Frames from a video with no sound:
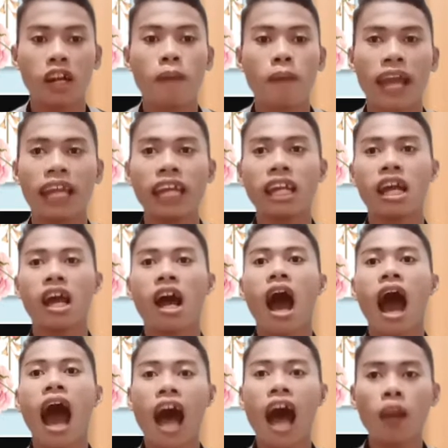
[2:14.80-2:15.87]
by
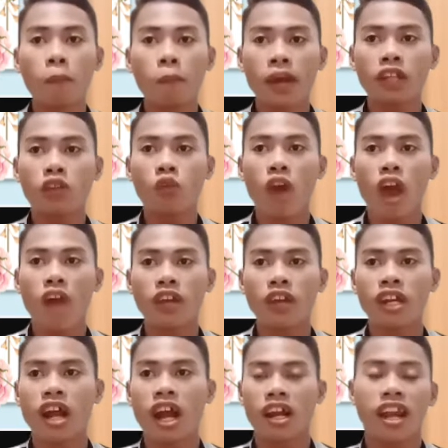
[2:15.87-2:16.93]
Alfred
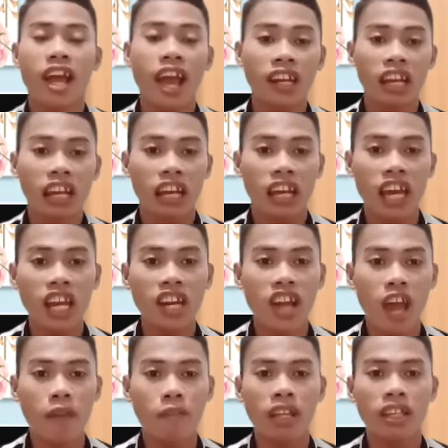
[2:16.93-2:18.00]
Wegener. Then he
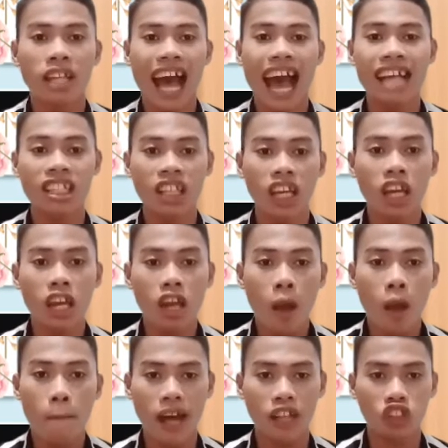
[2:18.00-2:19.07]
named it as a
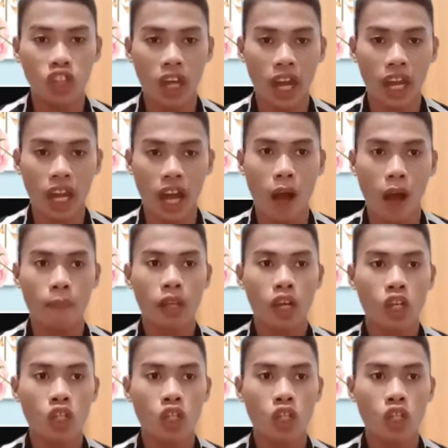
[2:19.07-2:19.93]
Pangea.